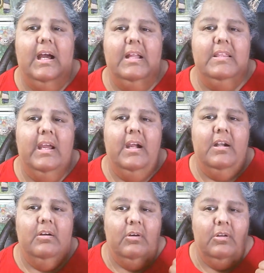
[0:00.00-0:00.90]
they
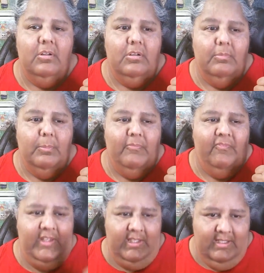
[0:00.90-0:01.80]
are all
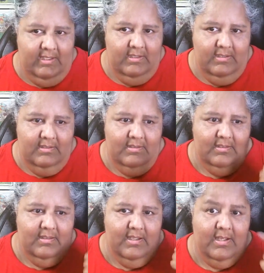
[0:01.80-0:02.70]
vegan
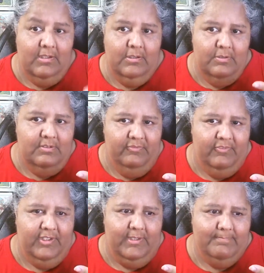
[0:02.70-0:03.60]
and
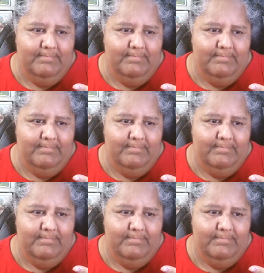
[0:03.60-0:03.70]
gluten-free.